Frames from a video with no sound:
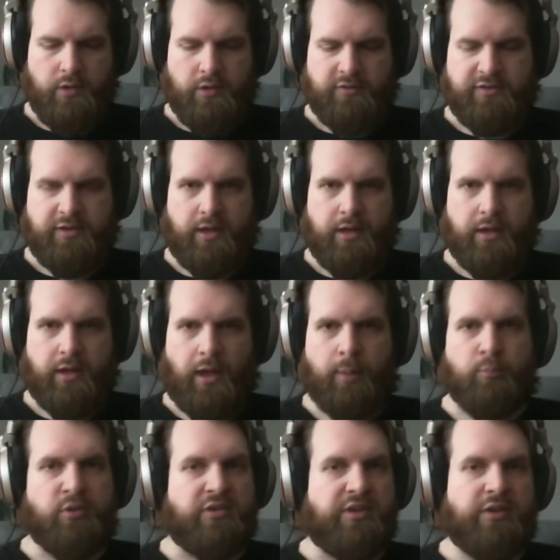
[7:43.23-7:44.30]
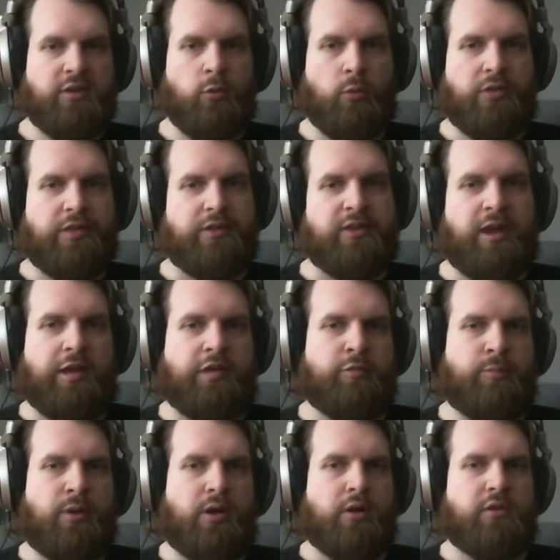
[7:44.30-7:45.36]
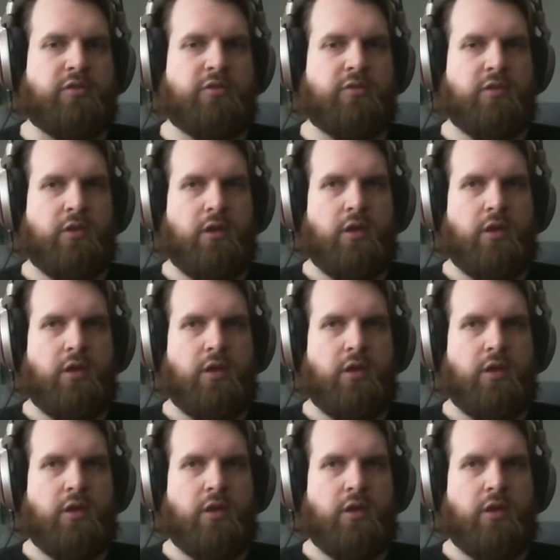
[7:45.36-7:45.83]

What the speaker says: say I'm presented with a text box.